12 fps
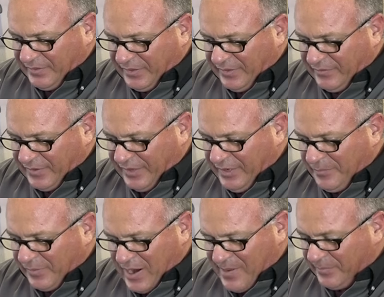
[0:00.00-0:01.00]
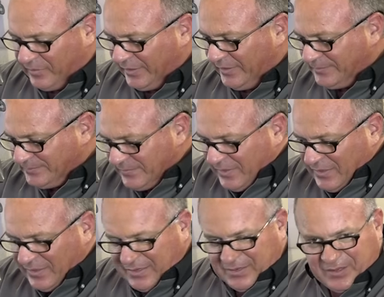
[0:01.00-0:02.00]
the heat properly,
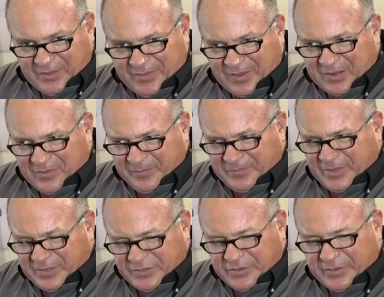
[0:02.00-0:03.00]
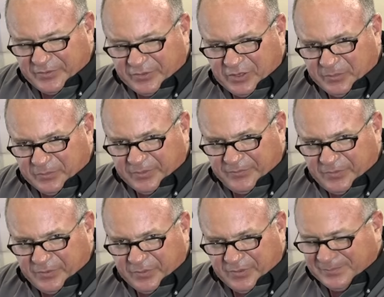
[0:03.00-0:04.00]
and that can get you into trouble if
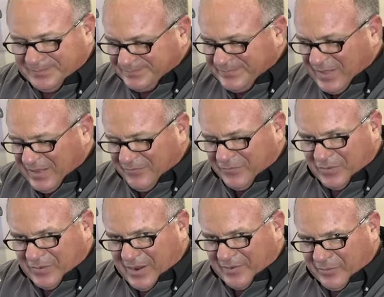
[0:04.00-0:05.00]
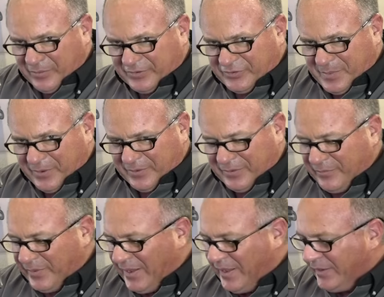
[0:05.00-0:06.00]
you're out on a spirited
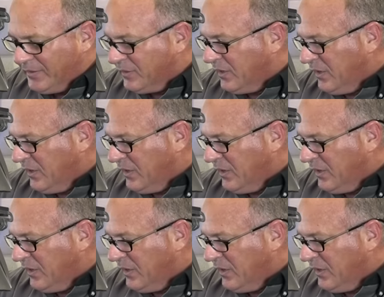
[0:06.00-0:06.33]
ride.